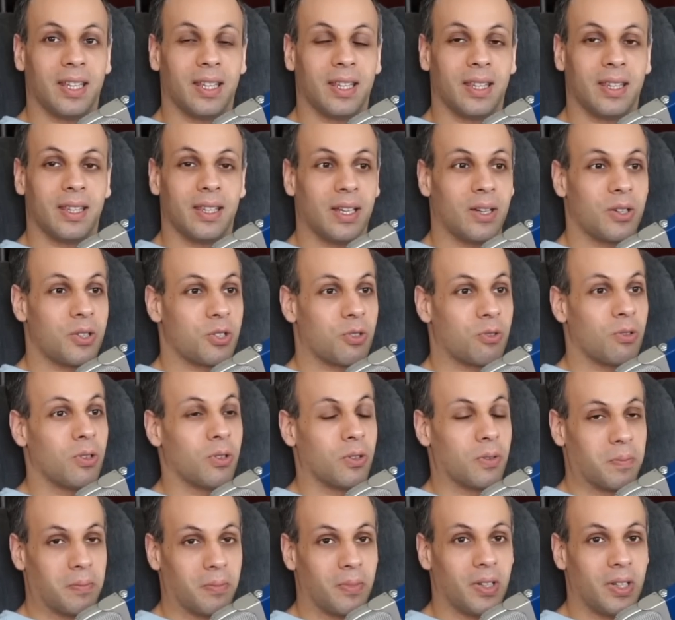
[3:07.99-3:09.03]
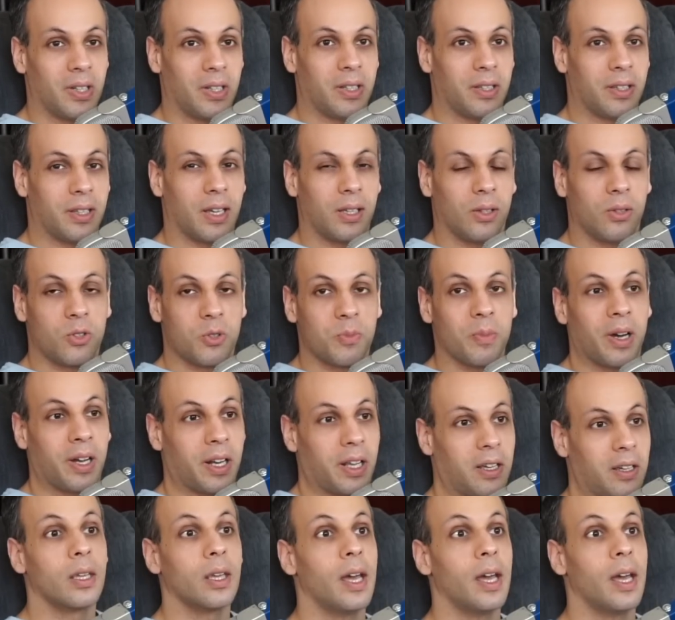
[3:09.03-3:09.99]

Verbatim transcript: They're screwed they lose money.